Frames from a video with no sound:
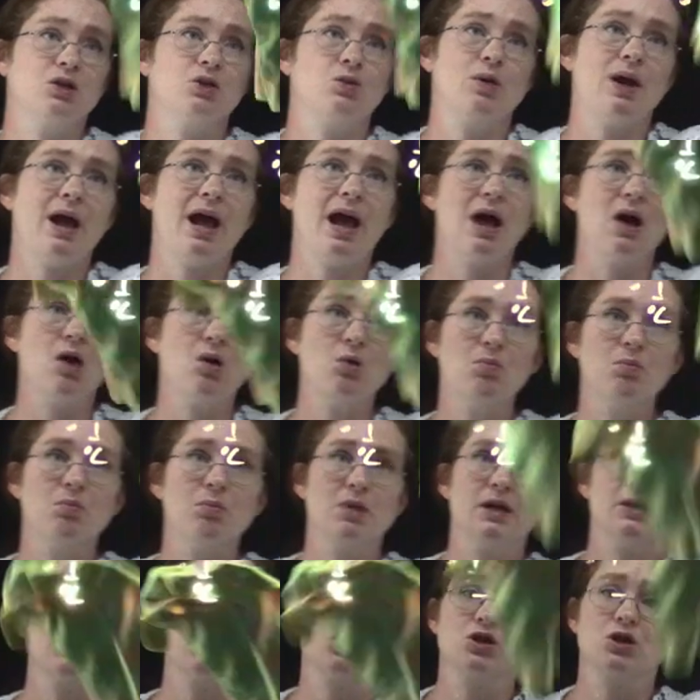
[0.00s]
you how
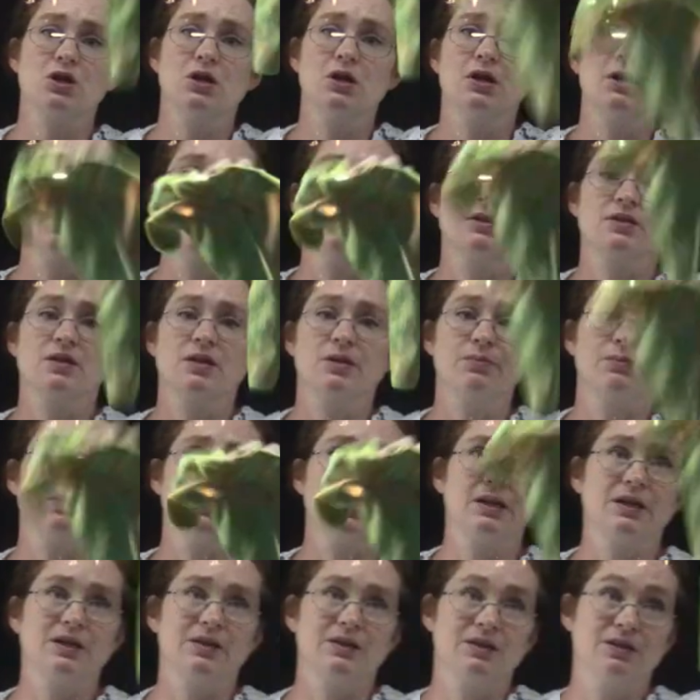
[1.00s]
much
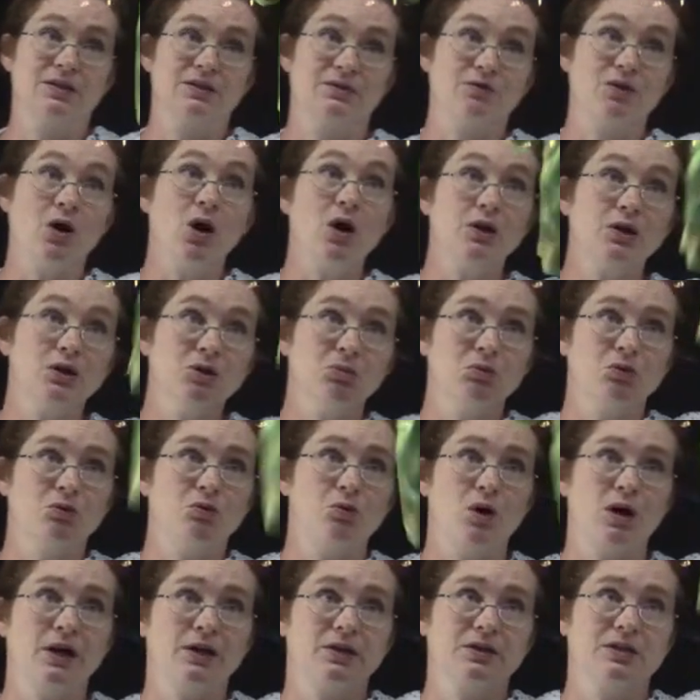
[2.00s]
something, the volume of
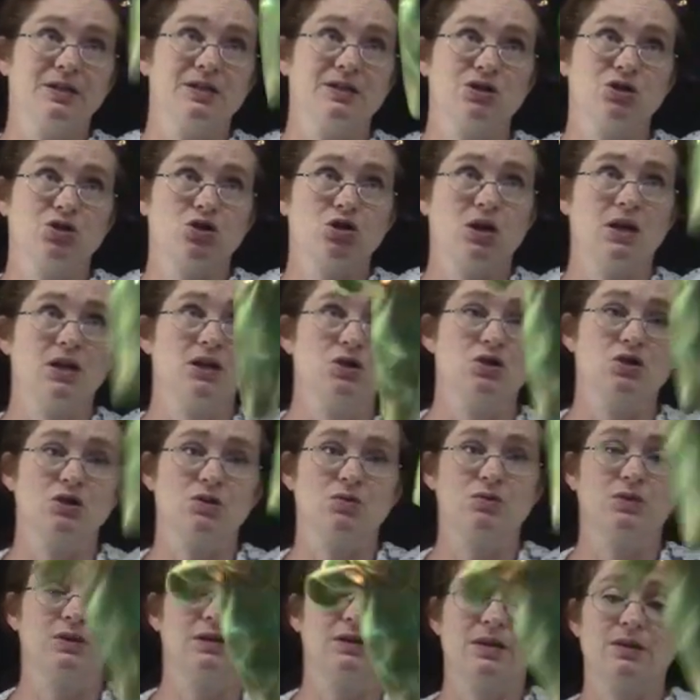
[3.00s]
water is
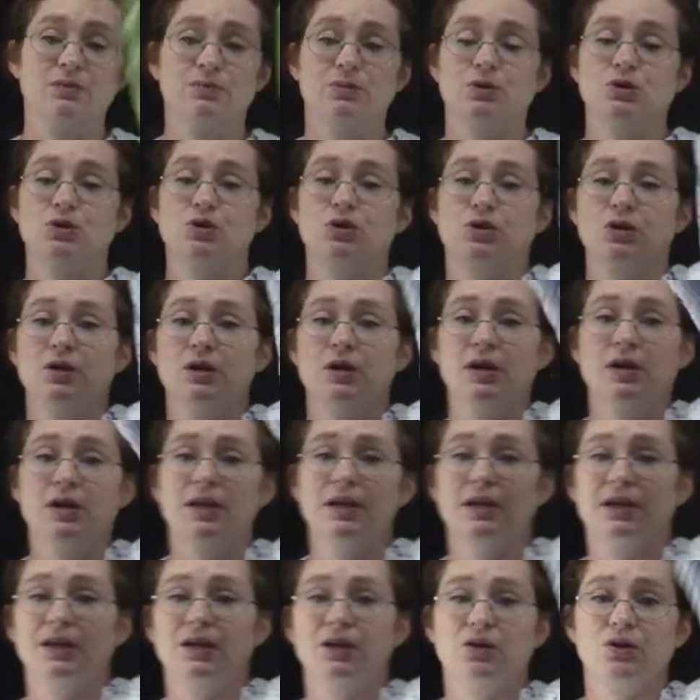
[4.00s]
changing with temperature.
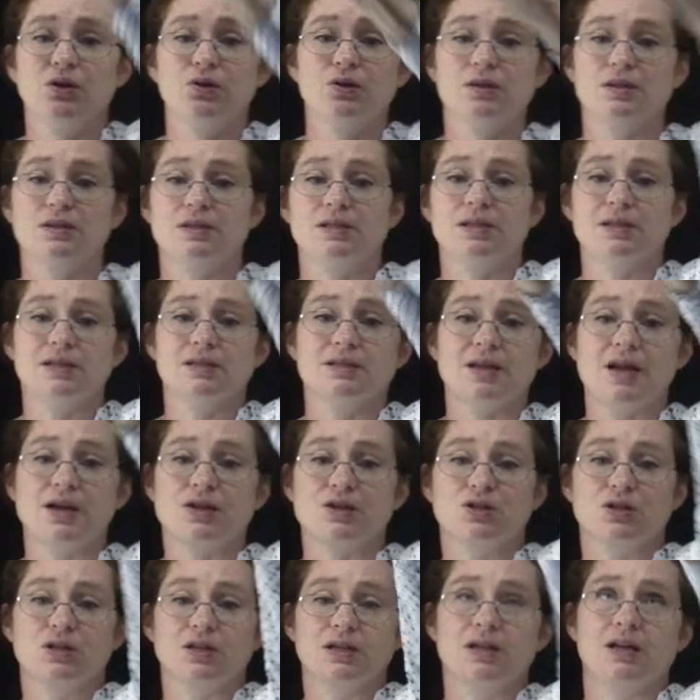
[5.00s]
Here you can see it's
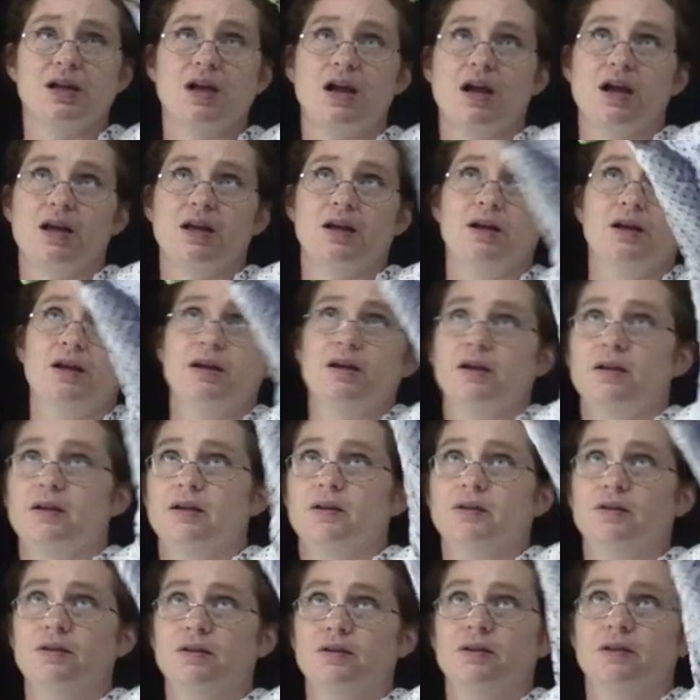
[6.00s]
actually got,
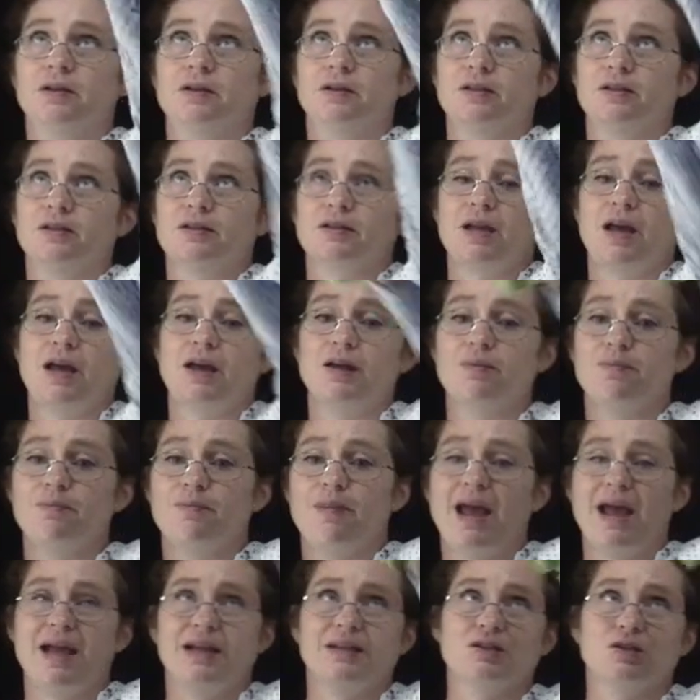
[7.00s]
uh, it's got a
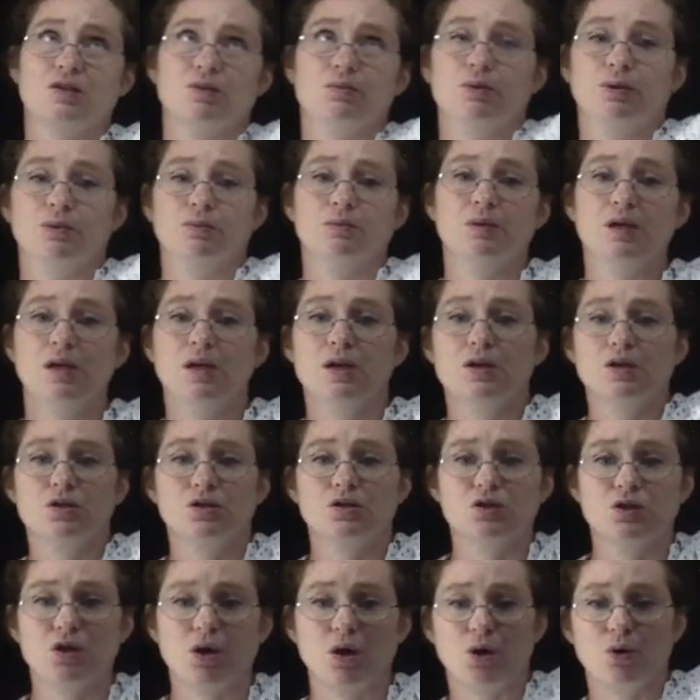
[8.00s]
maximum.
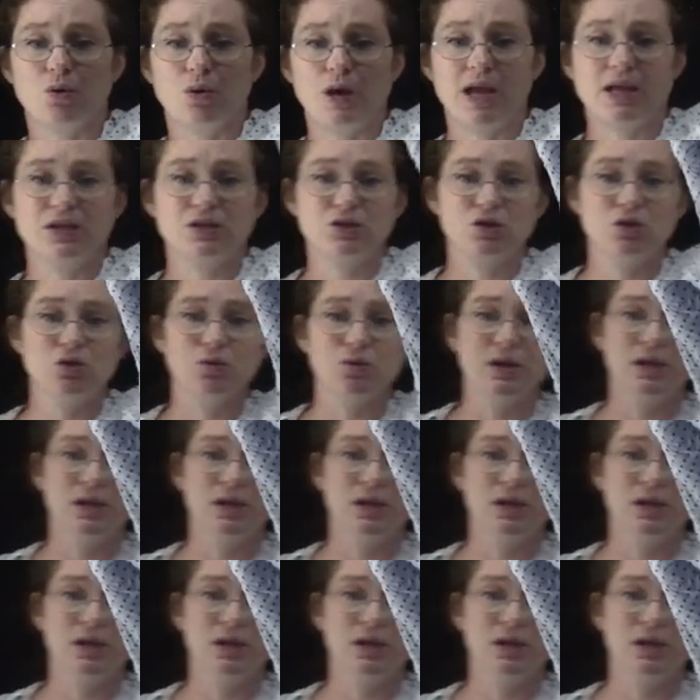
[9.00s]
So as you